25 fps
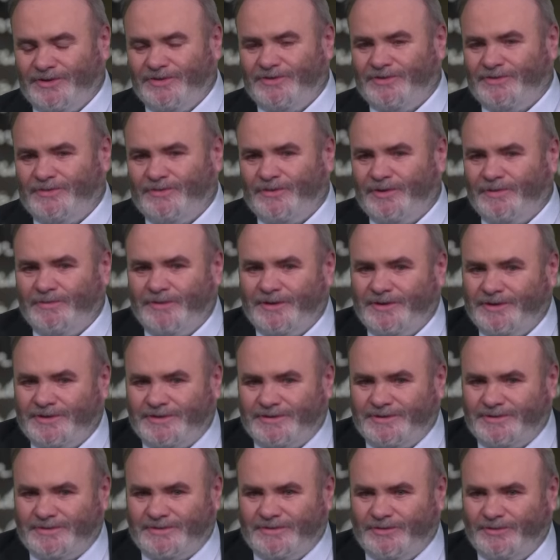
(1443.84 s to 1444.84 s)
you, we
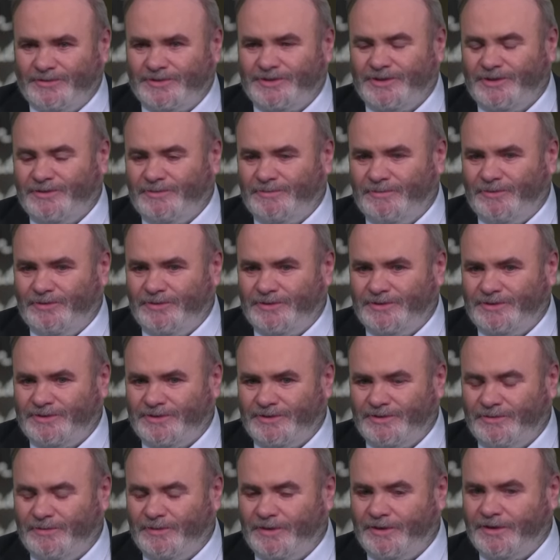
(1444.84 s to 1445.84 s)
might also point
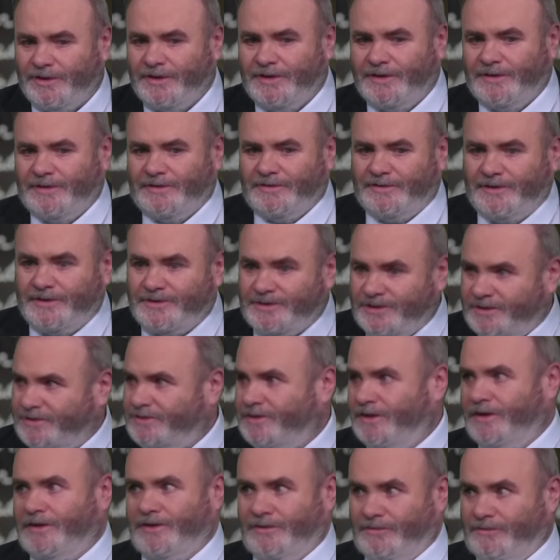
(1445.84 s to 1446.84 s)
to, but this is
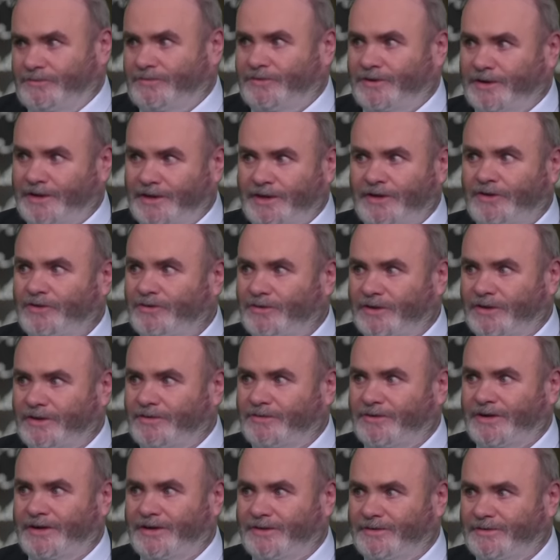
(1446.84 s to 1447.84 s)
like really holy
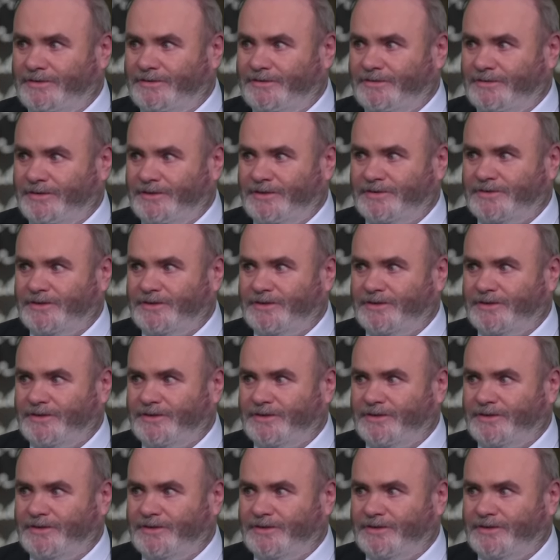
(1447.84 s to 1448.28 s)
ground. Mm.